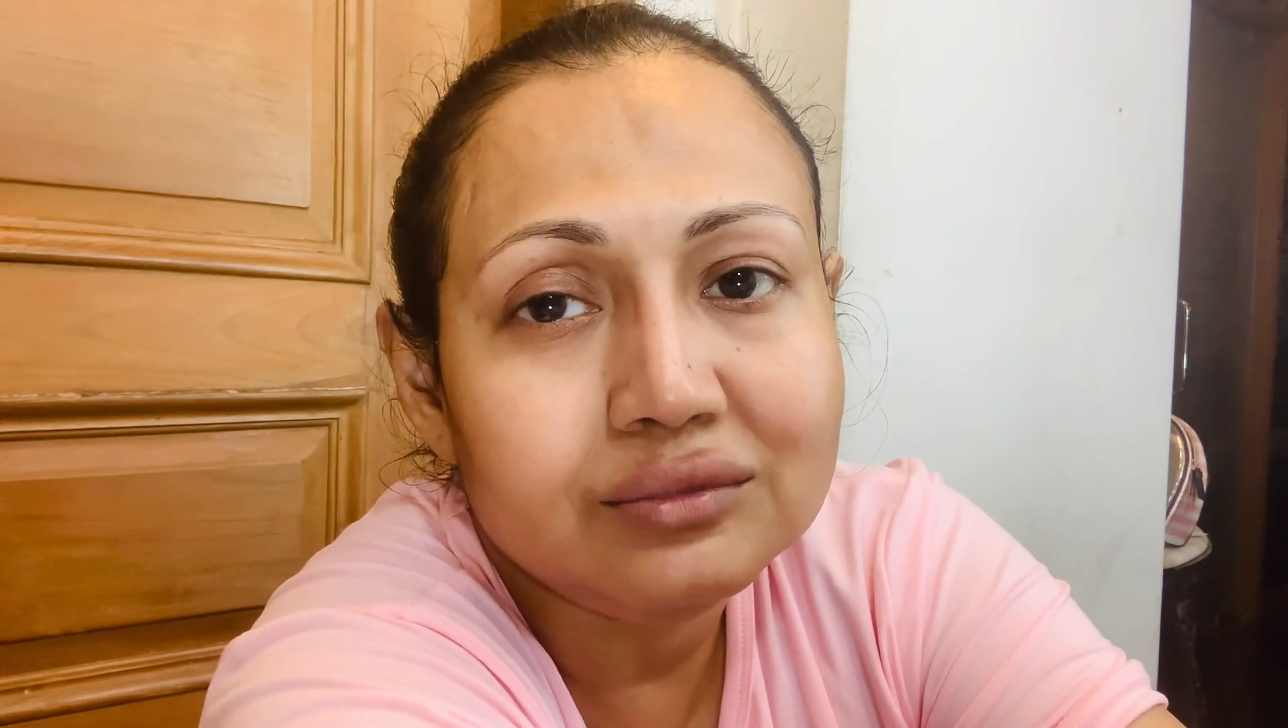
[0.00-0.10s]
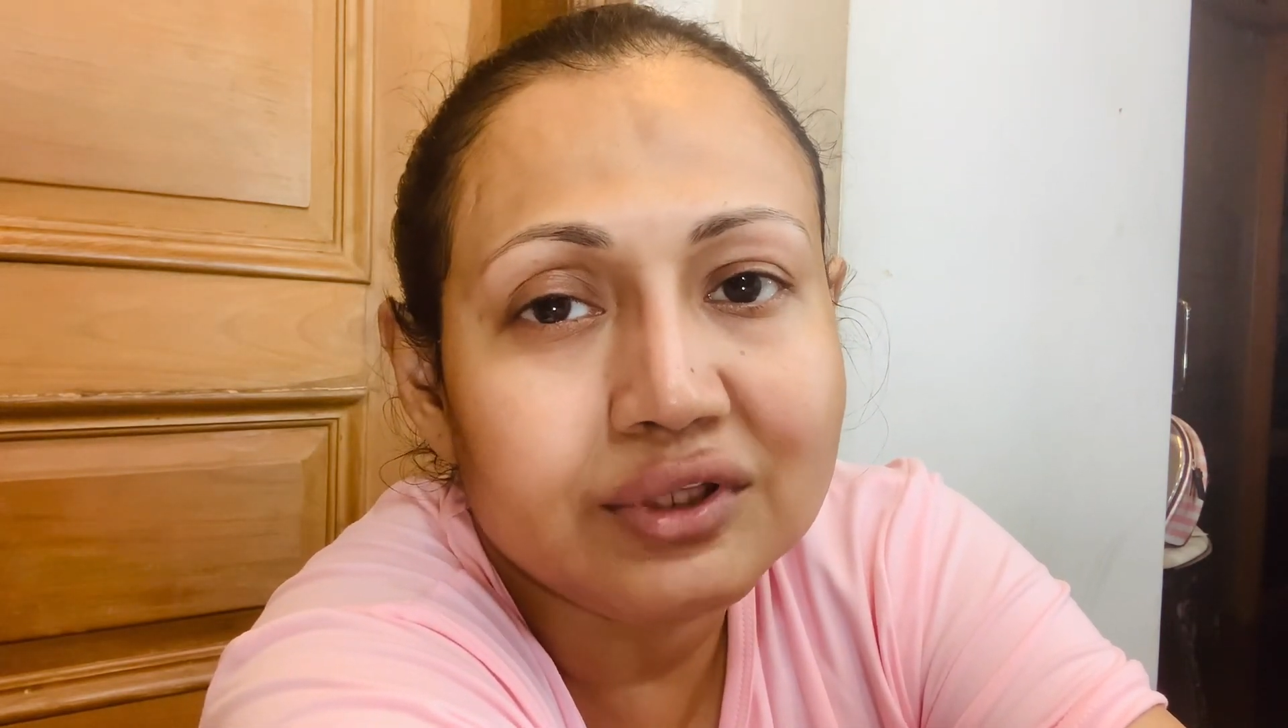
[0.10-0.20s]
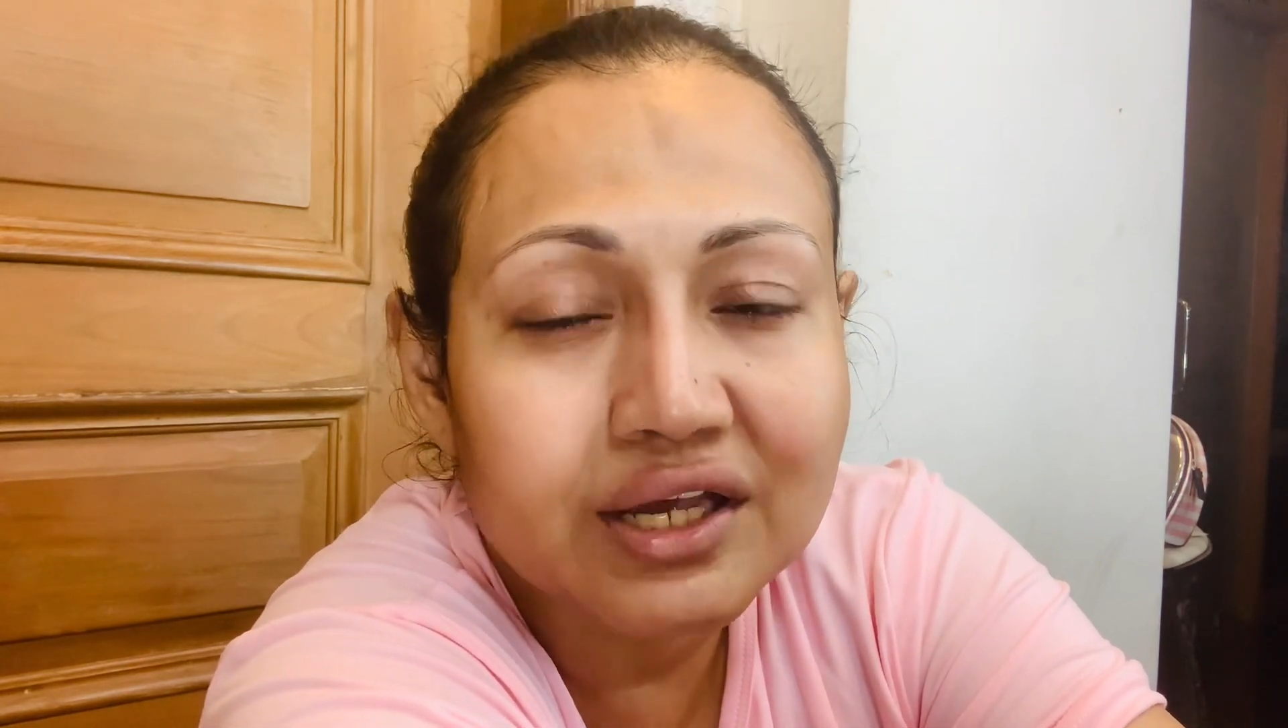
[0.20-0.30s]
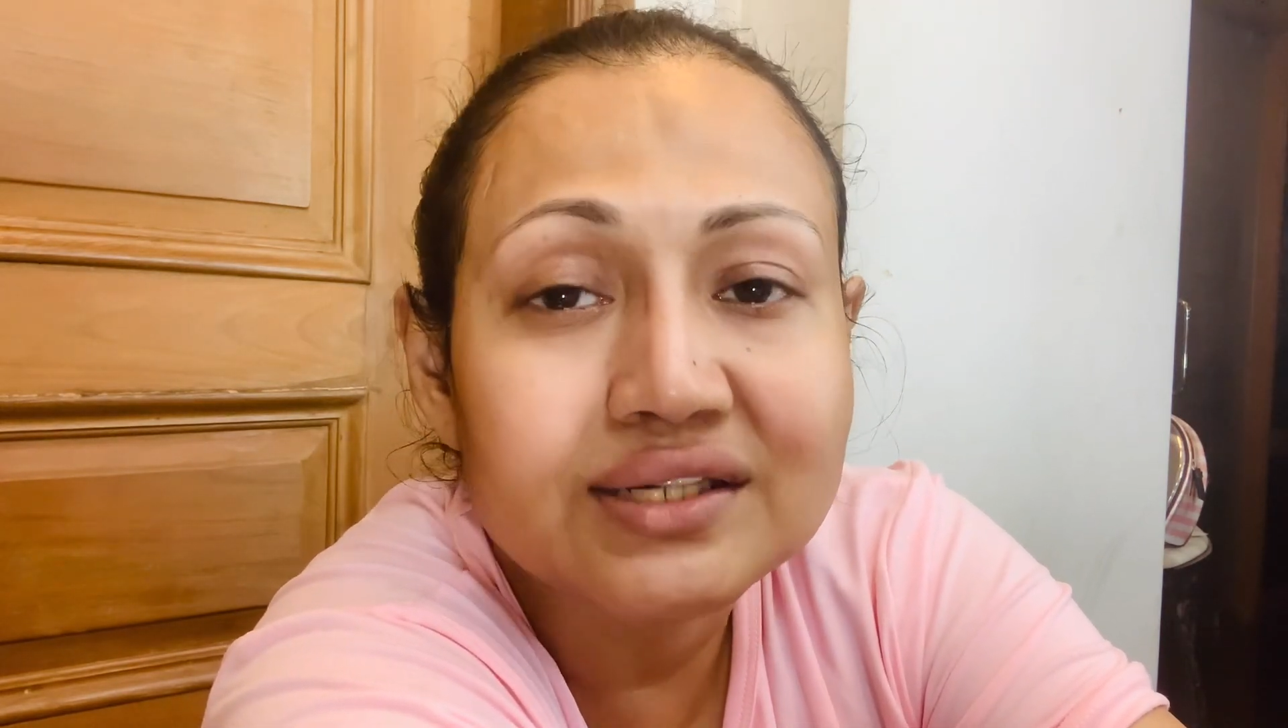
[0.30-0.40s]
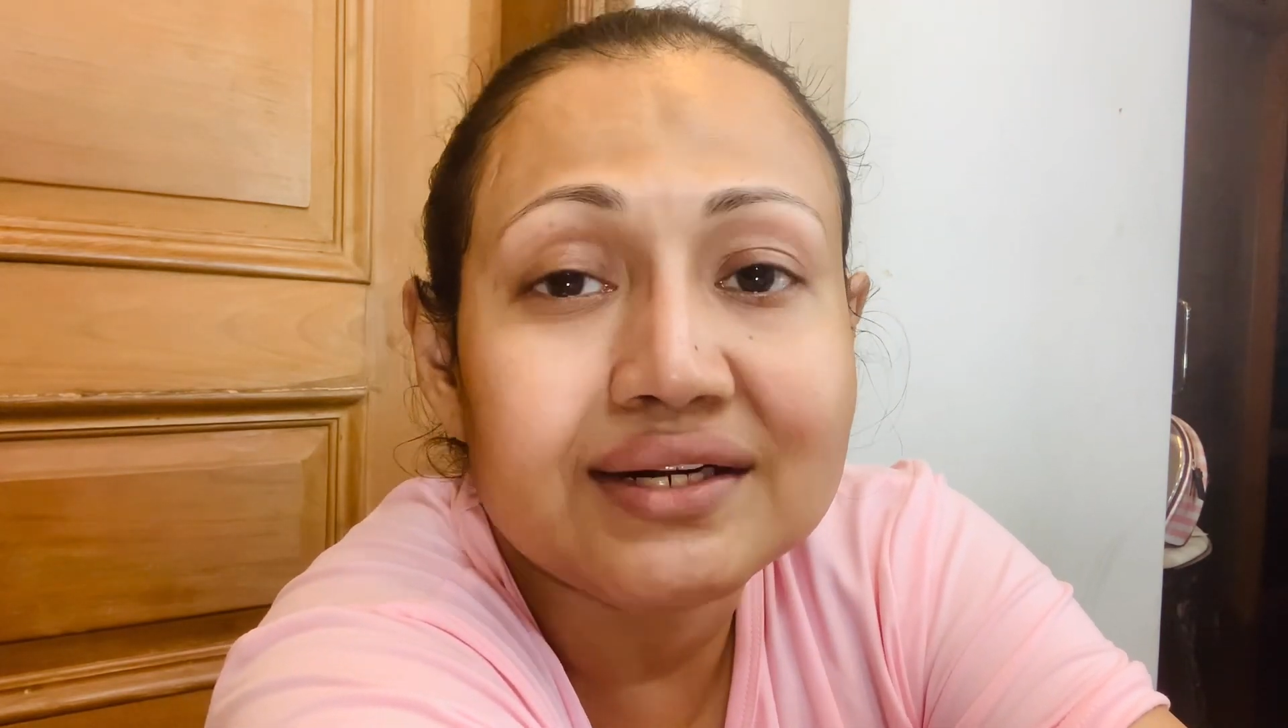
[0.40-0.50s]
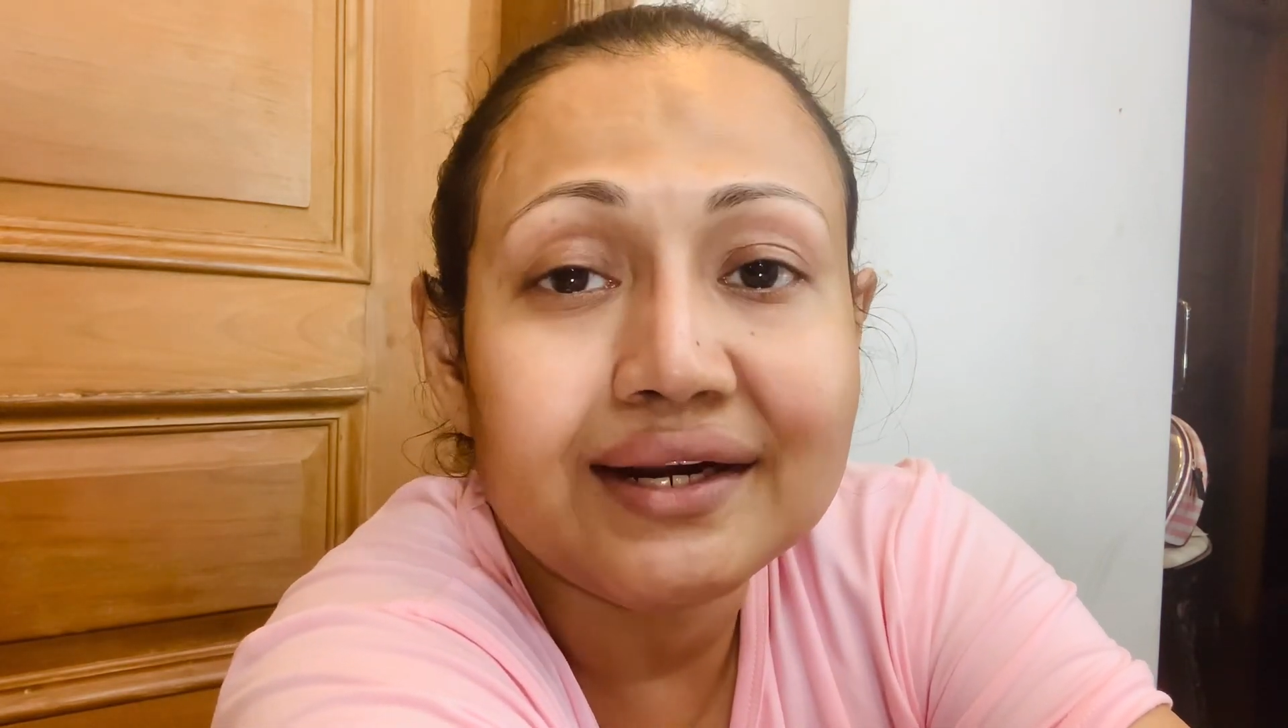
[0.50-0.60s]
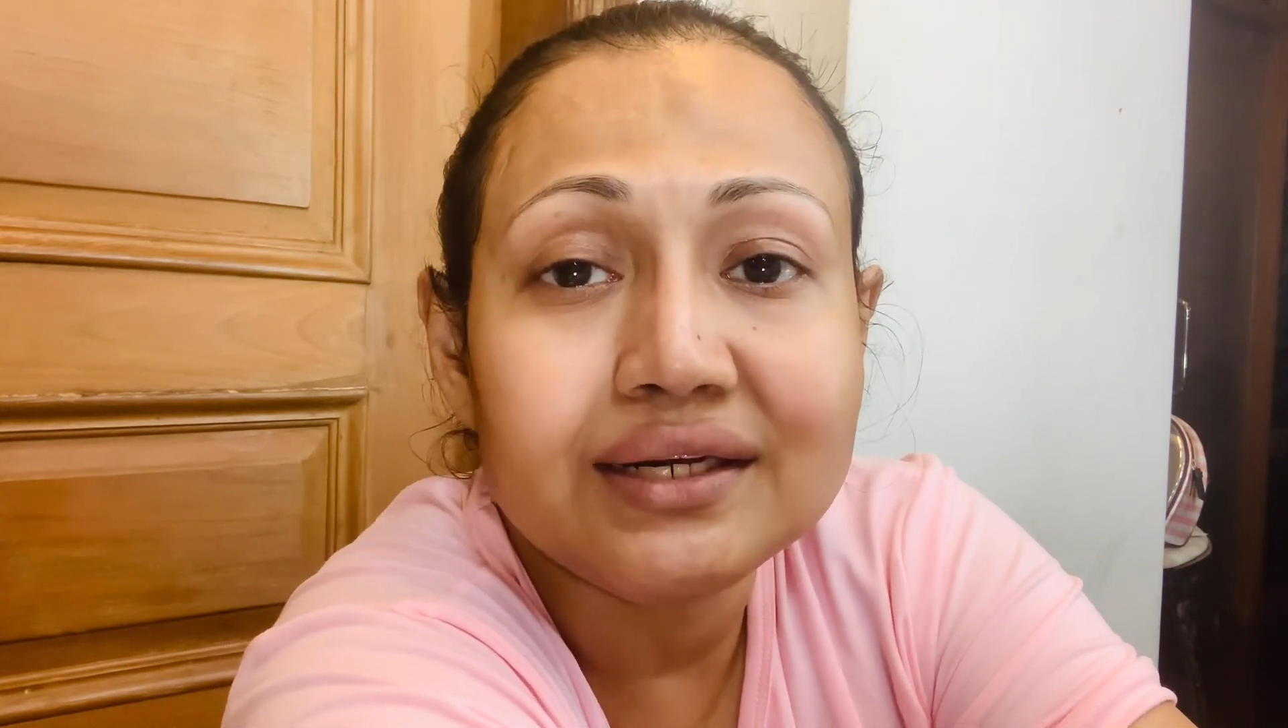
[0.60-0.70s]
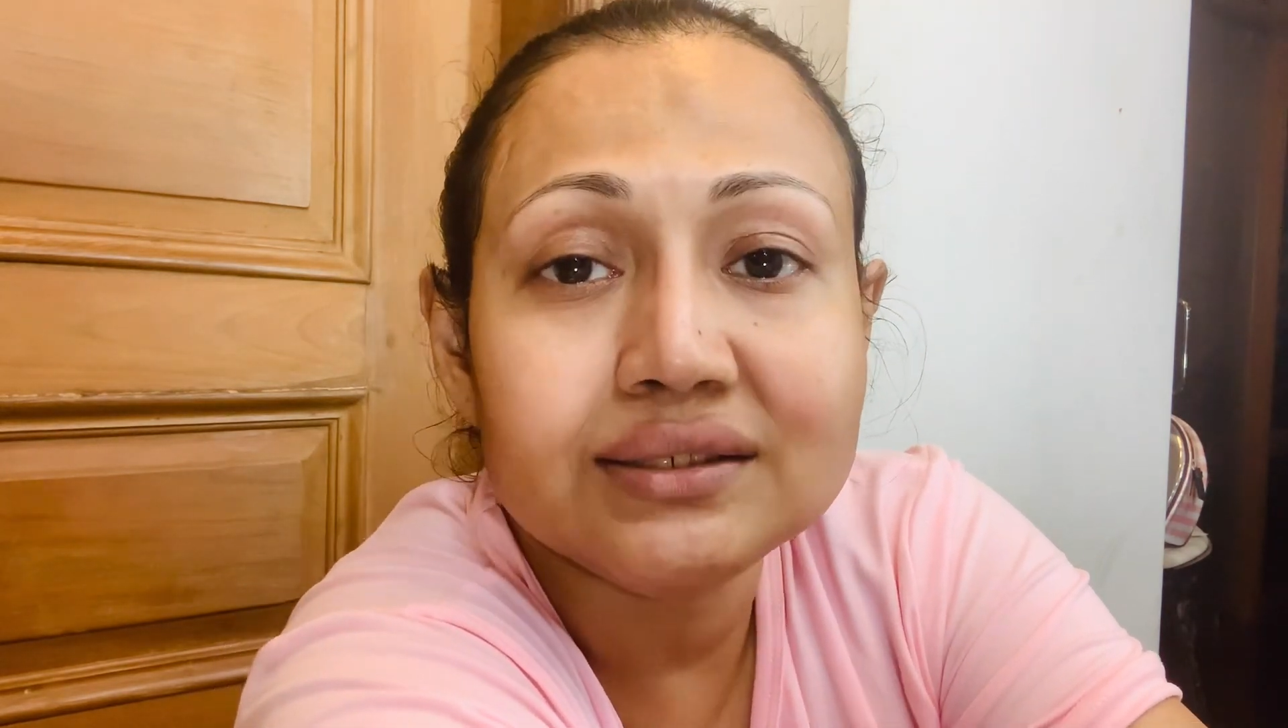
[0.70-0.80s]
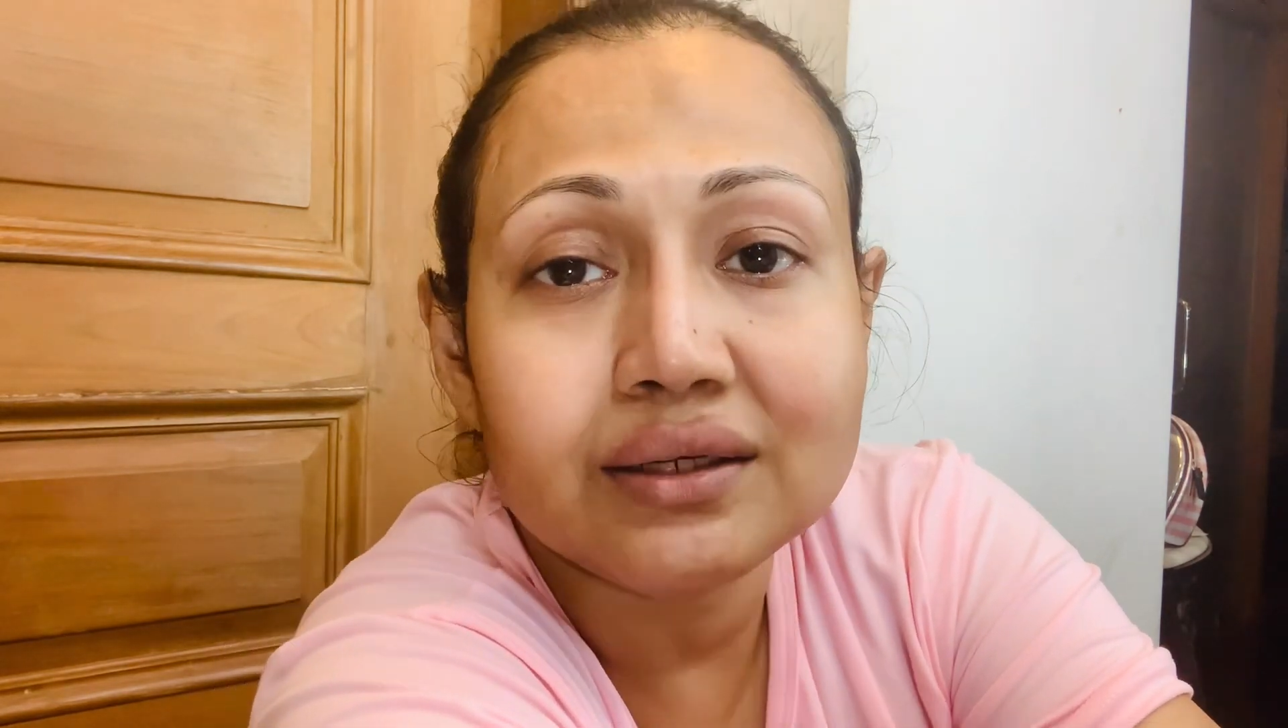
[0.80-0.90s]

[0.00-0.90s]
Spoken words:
things are getting